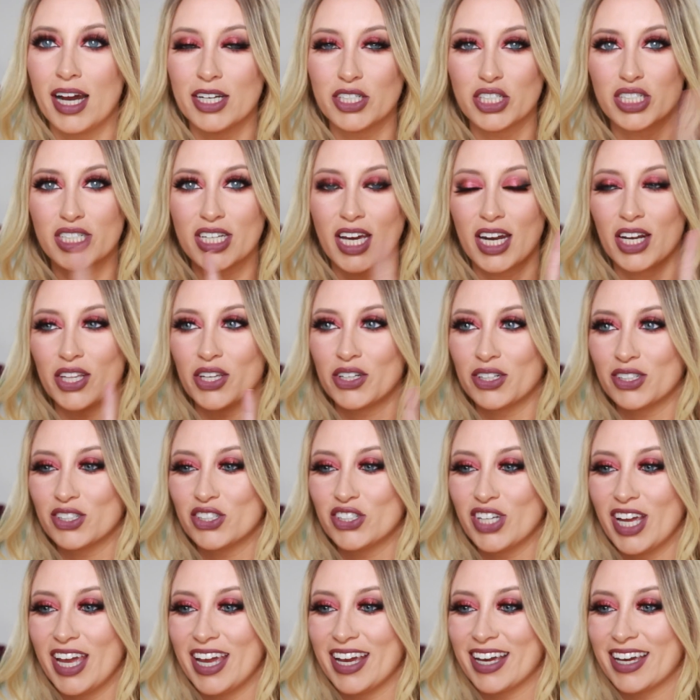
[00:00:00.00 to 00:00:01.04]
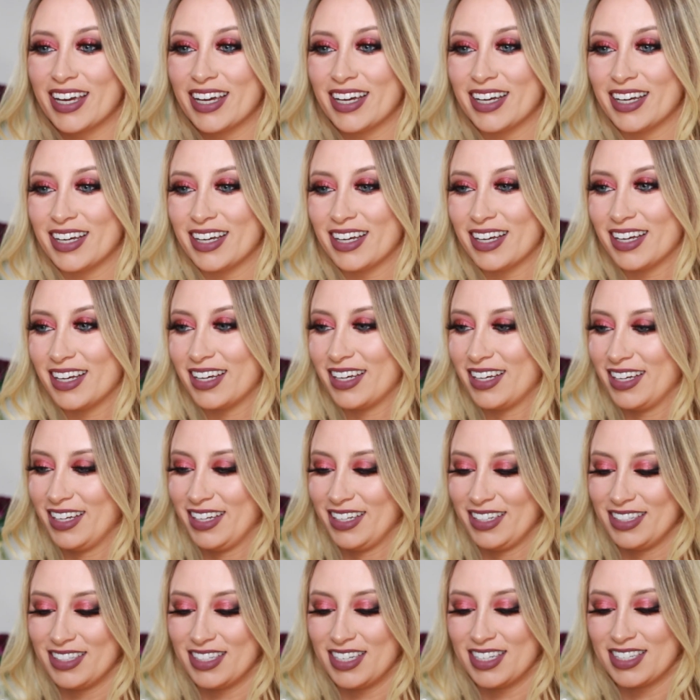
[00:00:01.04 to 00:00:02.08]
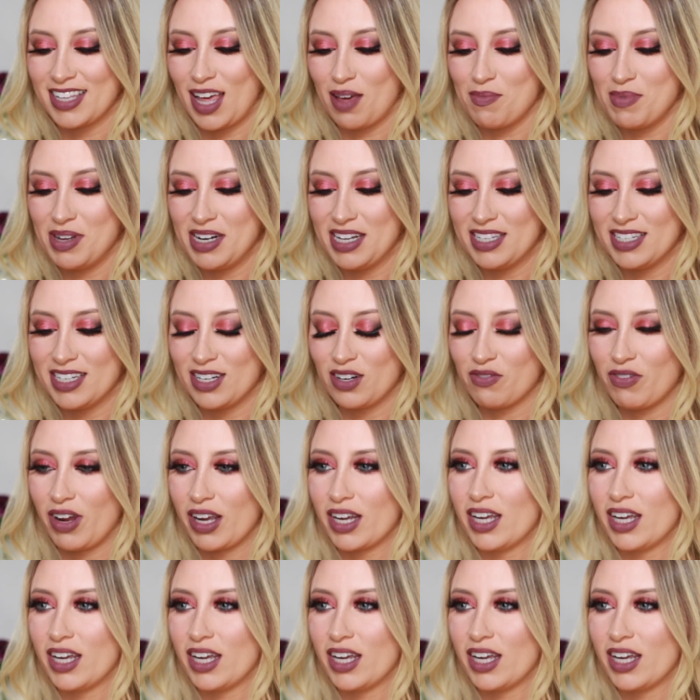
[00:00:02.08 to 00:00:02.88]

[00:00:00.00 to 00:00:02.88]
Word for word: I just got a little shake. Does that mean it didn't